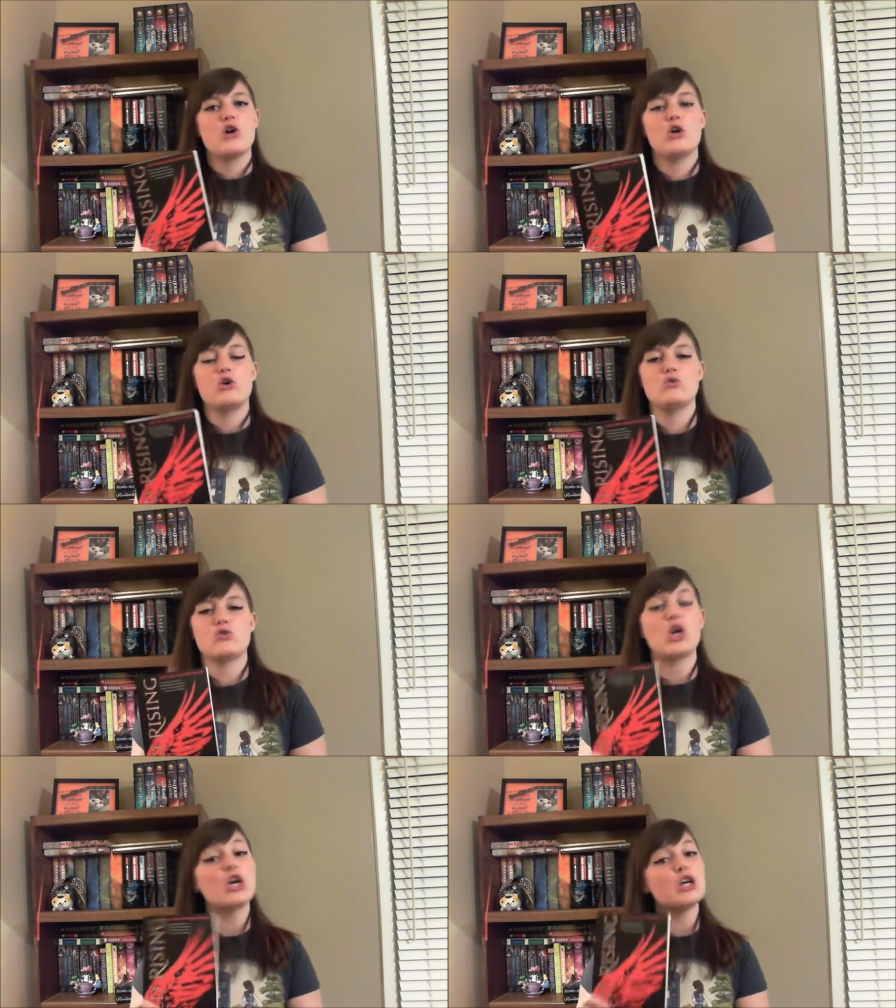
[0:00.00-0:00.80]
who
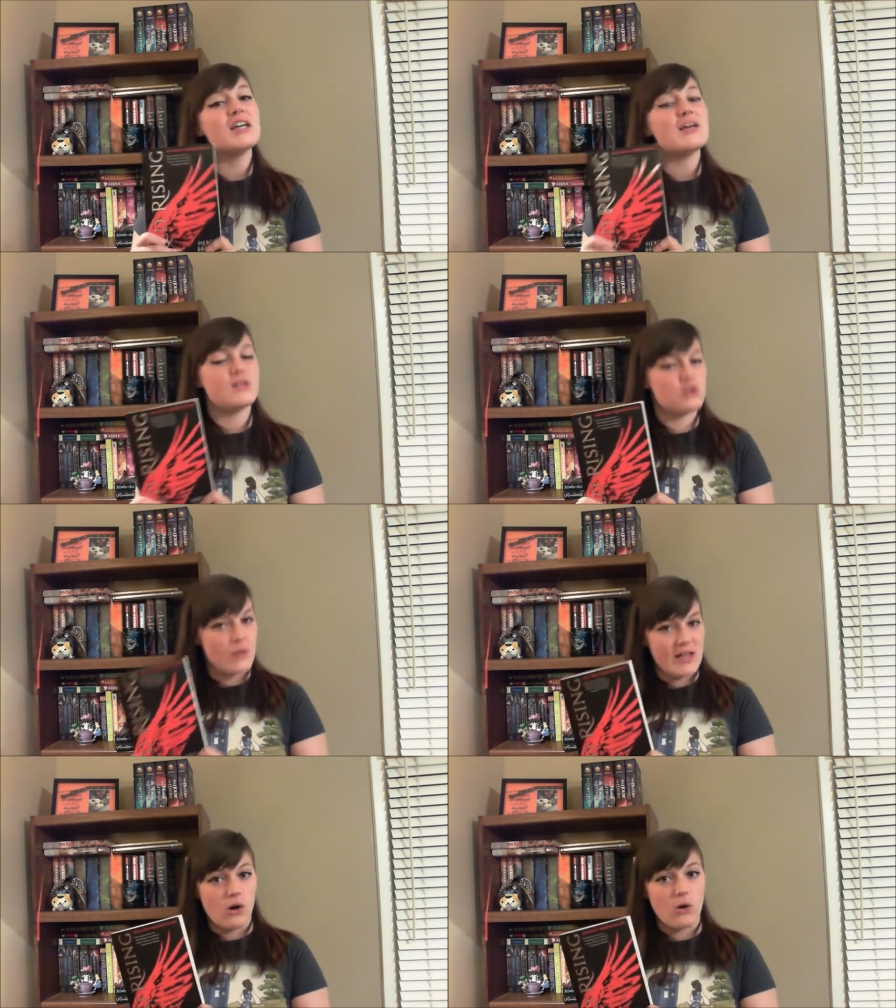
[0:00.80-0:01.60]
turn him into
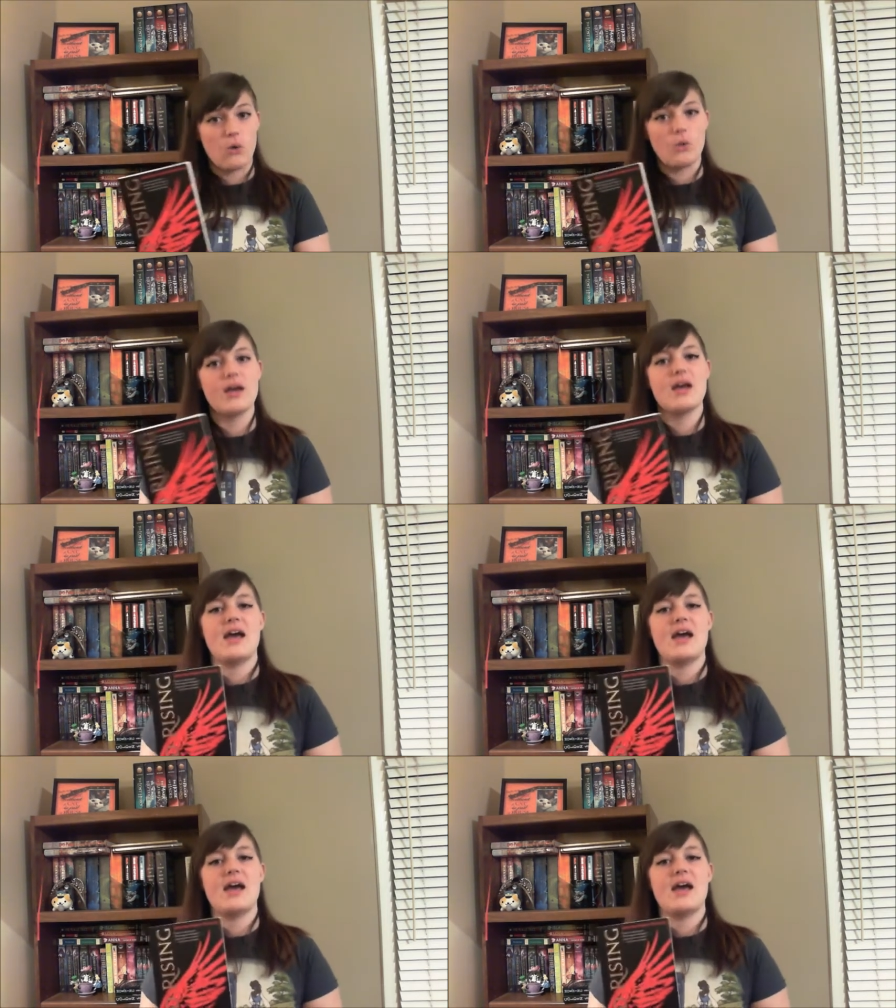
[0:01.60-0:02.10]
a gold